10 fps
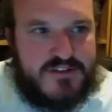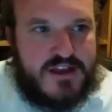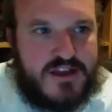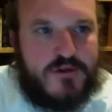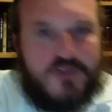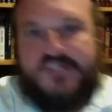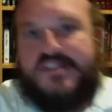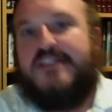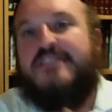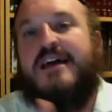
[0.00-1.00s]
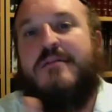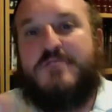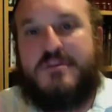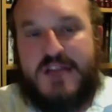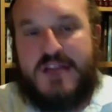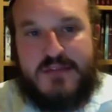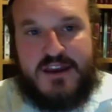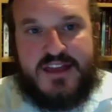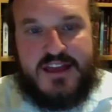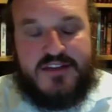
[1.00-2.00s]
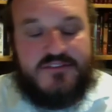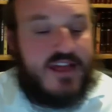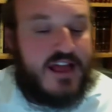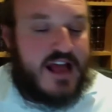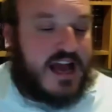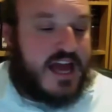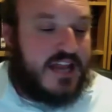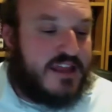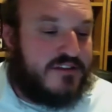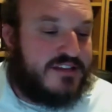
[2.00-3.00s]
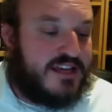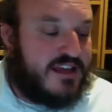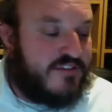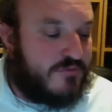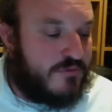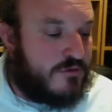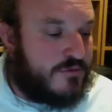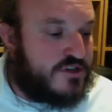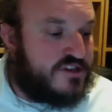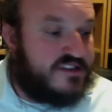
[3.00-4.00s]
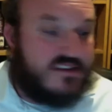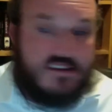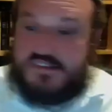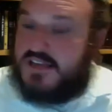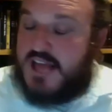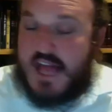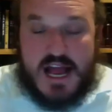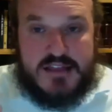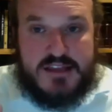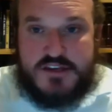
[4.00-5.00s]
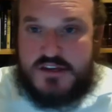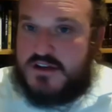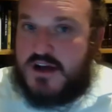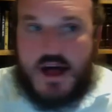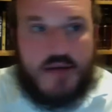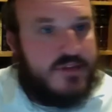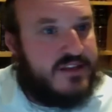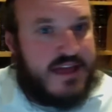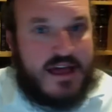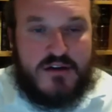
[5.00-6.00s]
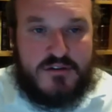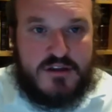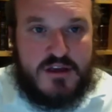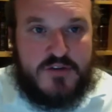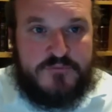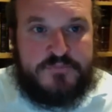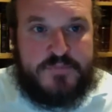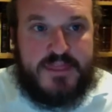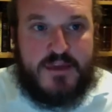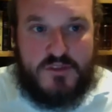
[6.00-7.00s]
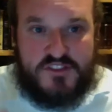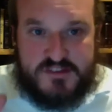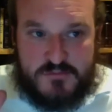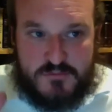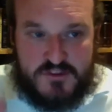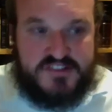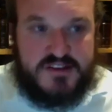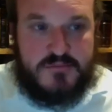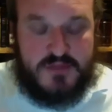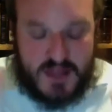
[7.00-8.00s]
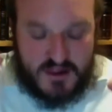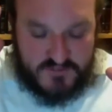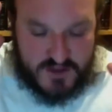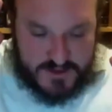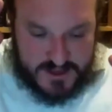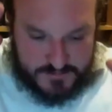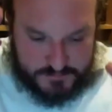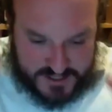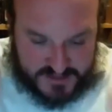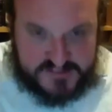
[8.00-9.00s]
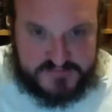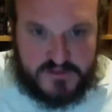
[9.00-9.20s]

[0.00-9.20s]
or the second time Reb Shimon came out of the cave? I got a letter today from a woman. She said, listen, I need you to calm me down with some very peaceful